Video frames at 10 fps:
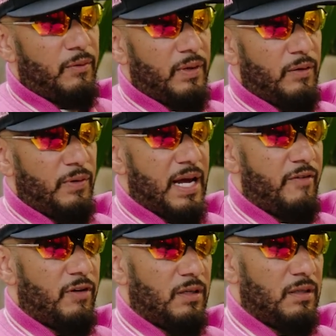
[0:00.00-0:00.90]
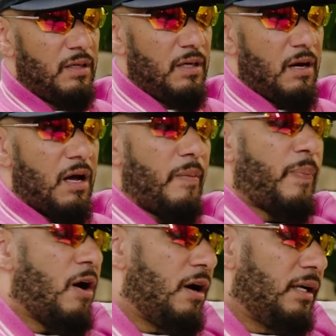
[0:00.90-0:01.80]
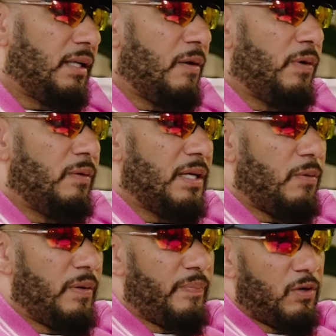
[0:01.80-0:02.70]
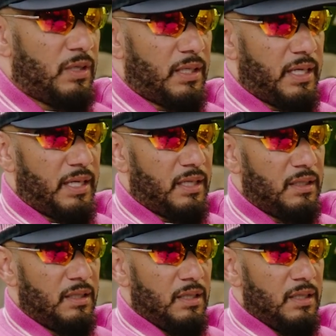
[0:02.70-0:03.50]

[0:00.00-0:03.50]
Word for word: We, we have a, a park that we're, that we're building there.